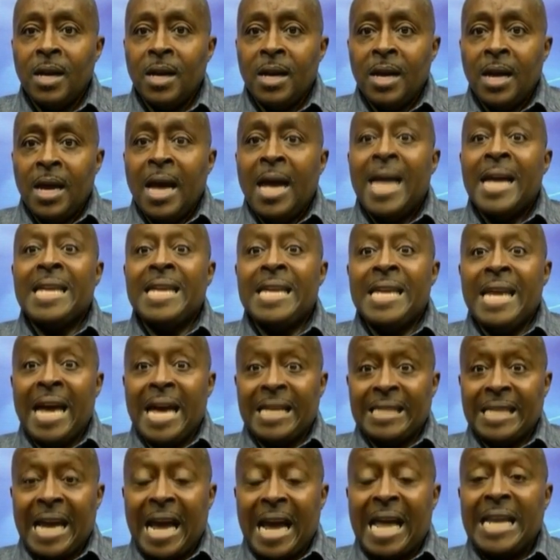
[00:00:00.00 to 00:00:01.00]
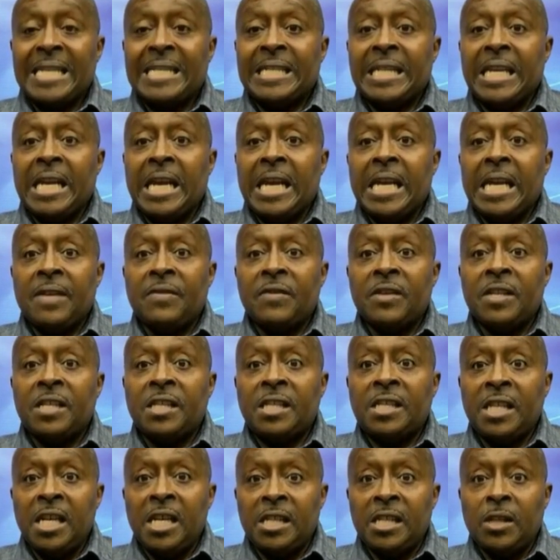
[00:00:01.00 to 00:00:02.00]
Yes, and it's the end of the
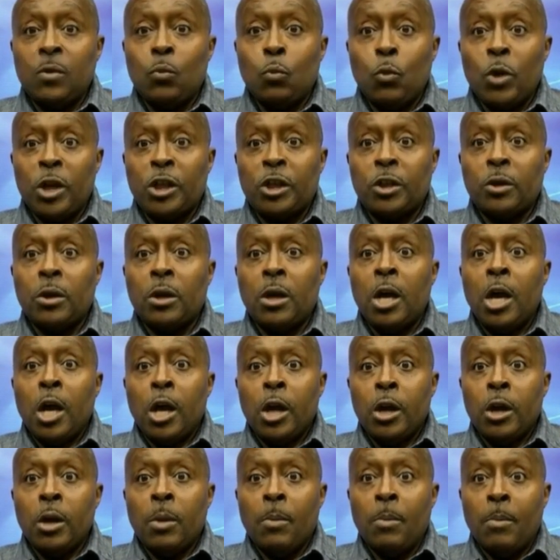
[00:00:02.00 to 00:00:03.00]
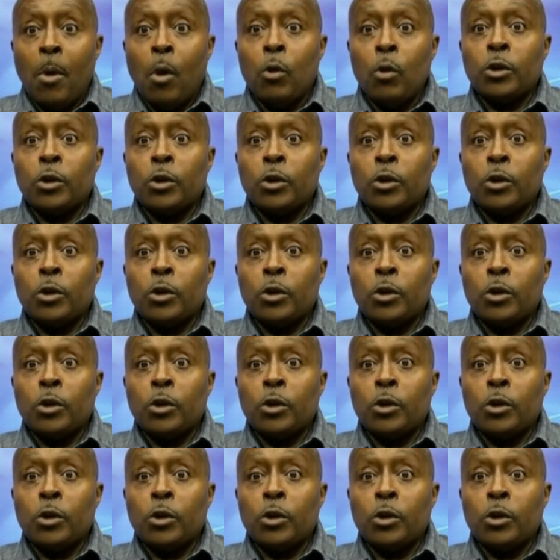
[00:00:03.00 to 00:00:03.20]
season, which most